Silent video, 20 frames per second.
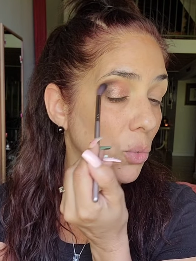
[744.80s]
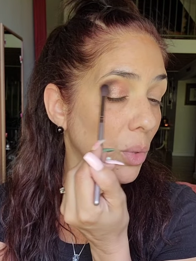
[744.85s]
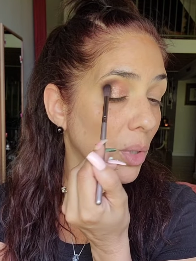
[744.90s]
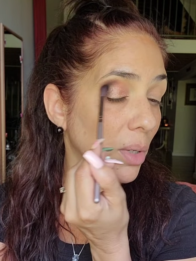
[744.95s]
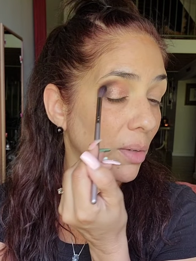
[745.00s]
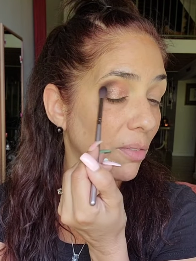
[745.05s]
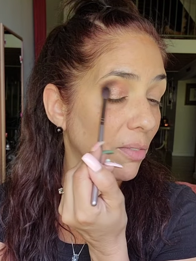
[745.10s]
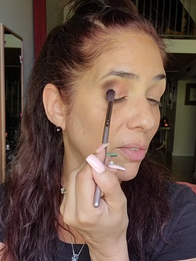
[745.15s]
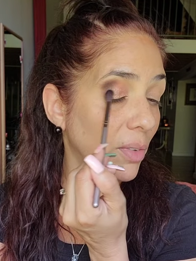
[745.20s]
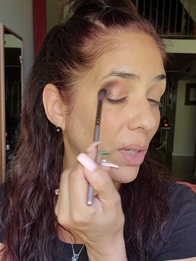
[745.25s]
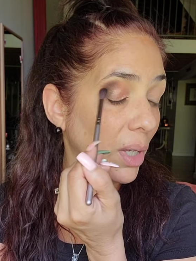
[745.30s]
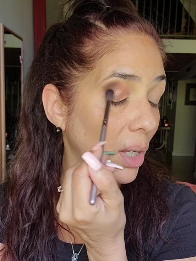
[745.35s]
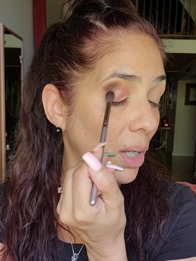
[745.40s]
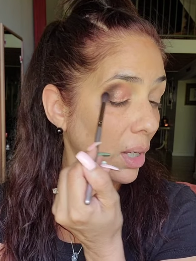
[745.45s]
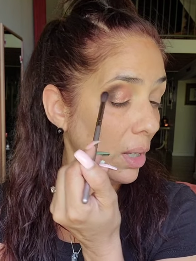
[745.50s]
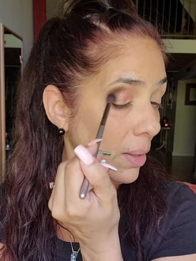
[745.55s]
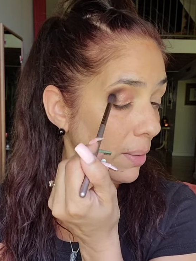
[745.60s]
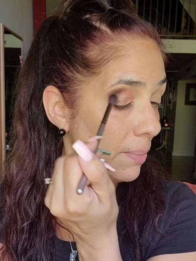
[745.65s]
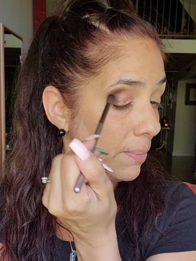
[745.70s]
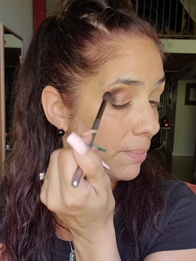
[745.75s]
doing a
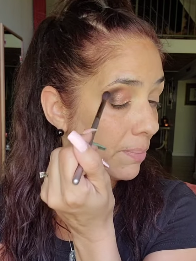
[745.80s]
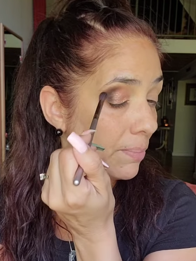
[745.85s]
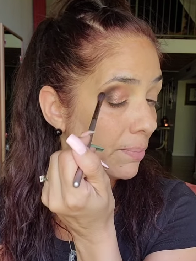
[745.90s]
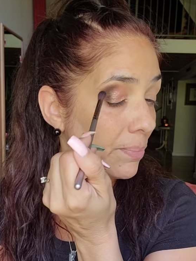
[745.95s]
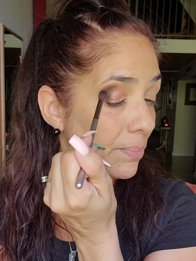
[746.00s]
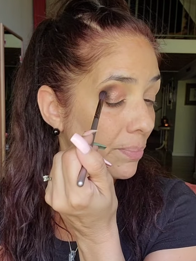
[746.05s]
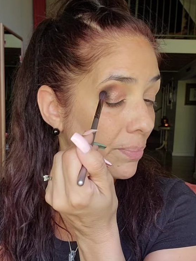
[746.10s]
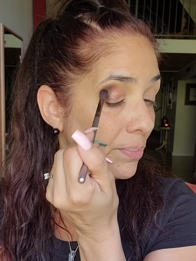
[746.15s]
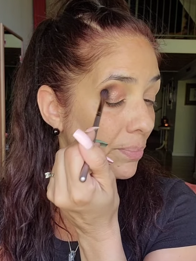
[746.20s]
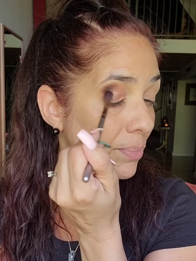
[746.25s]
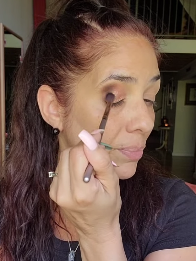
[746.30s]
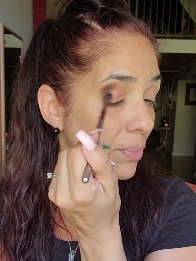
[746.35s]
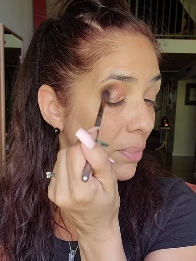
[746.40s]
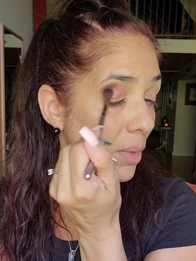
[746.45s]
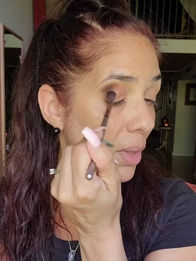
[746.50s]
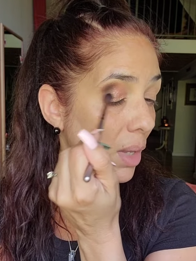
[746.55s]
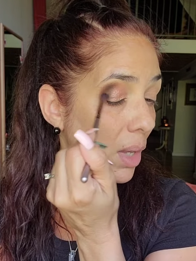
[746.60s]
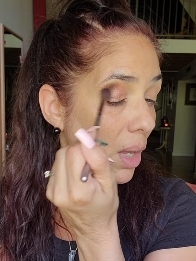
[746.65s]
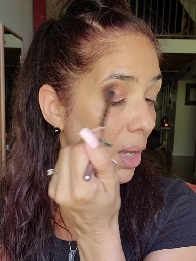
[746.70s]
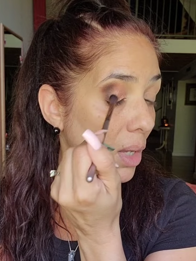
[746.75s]
V,
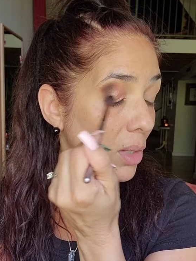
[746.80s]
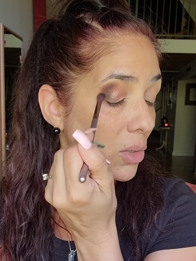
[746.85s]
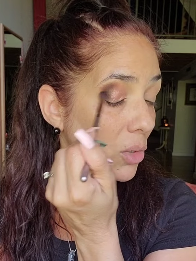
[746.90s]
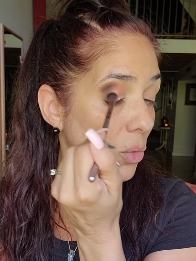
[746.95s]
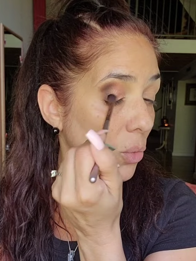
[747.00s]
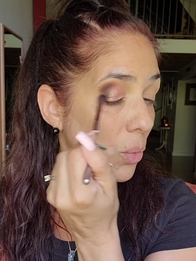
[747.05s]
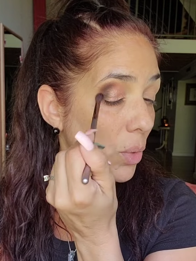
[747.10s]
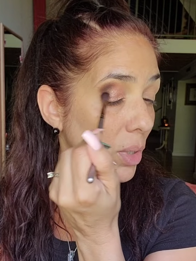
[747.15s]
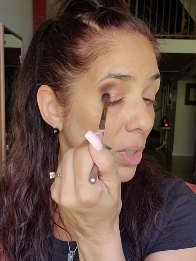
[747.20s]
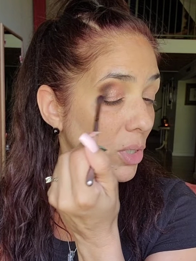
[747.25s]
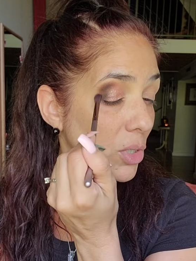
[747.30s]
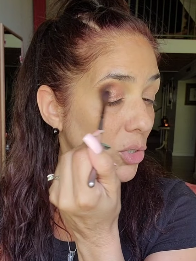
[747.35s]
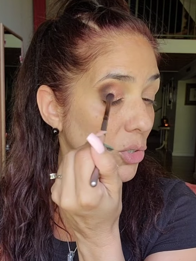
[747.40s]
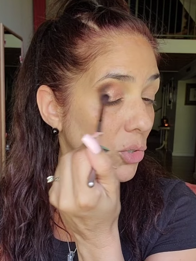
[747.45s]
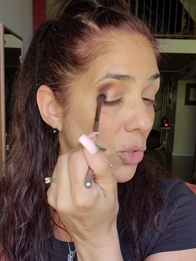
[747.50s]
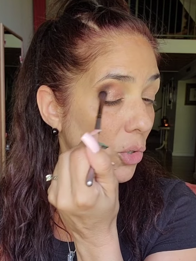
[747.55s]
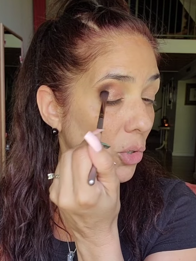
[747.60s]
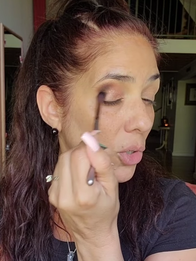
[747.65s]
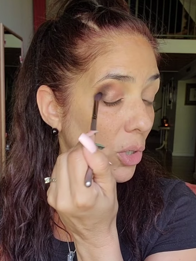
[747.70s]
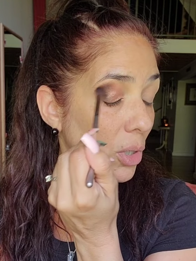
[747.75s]
and you're going in
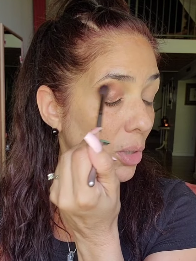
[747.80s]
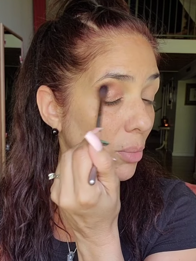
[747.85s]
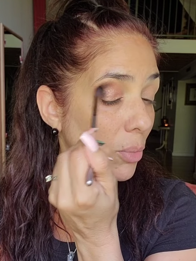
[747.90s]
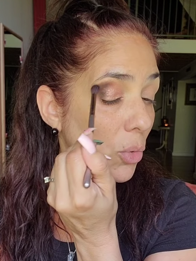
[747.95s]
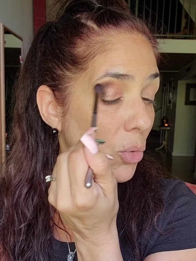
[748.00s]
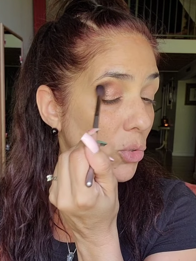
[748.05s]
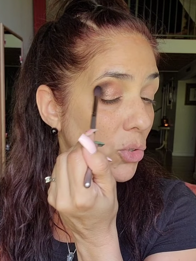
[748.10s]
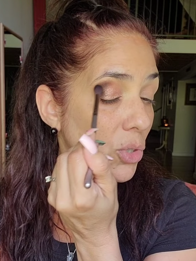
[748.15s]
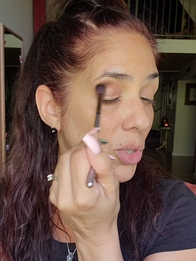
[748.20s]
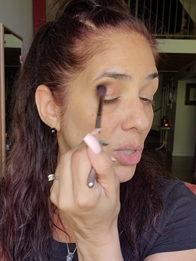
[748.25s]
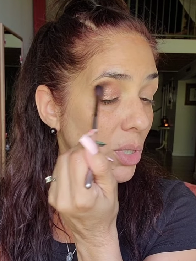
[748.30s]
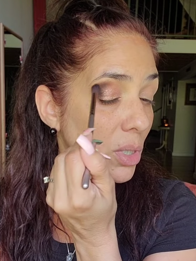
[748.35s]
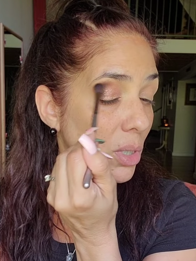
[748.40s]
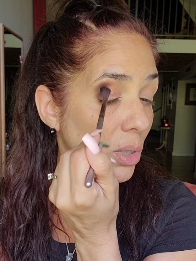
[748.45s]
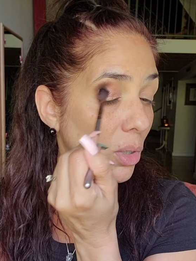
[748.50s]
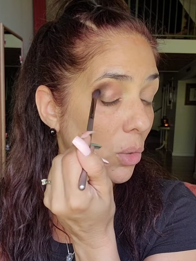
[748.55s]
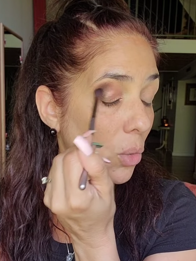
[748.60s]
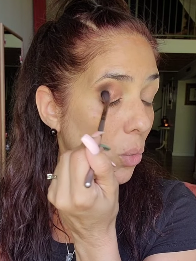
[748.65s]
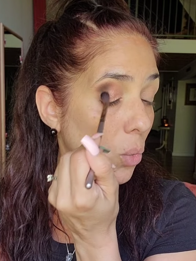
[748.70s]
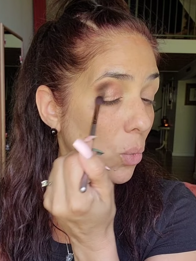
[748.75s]
circular motions in
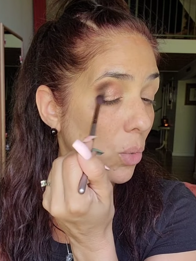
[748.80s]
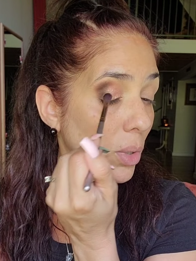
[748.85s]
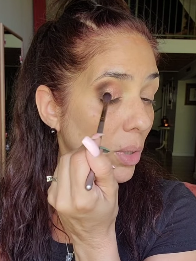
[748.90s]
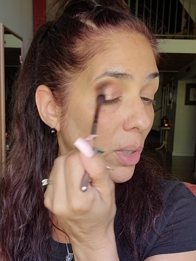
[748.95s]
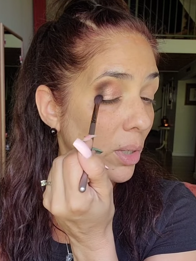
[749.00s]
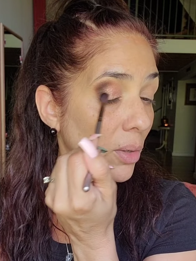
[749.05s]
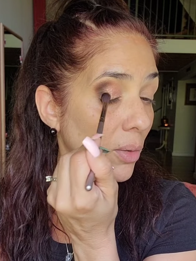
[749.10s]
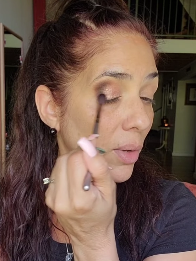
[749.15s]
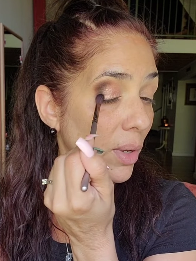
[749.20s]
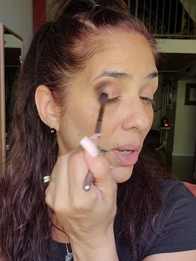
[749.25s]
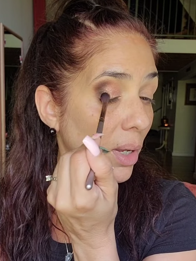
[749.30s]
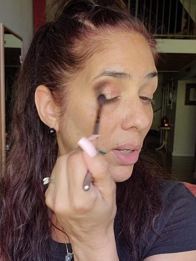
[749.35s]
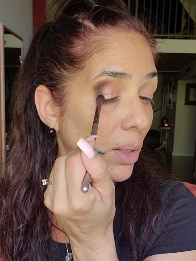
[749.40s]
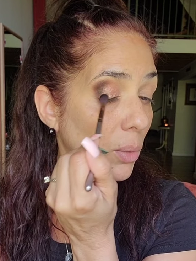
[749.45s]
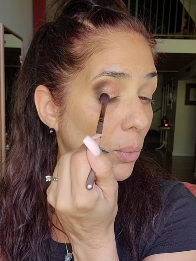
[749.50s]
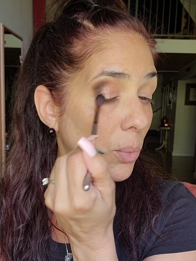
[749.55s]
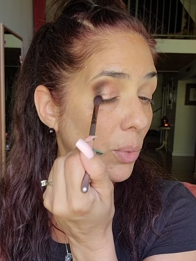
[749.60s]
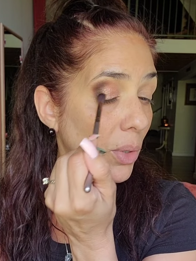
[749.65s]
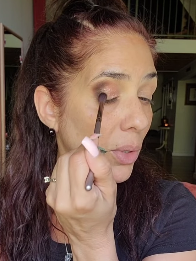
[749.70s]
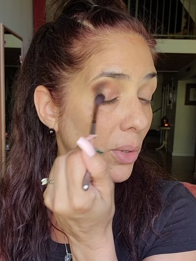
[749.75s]
the corner,
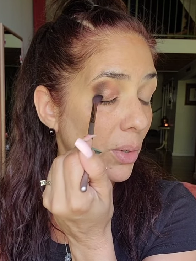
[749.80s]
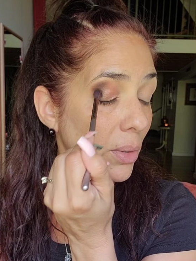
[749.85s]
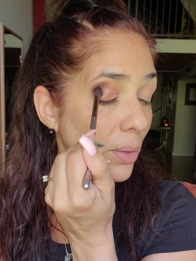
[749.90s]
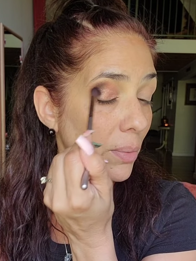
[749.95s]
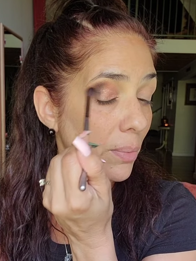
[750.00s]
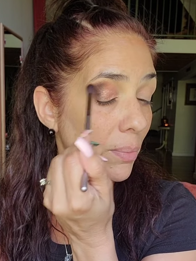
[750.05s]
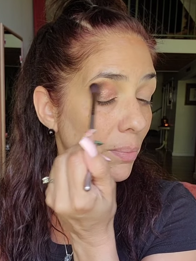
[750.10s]
inward.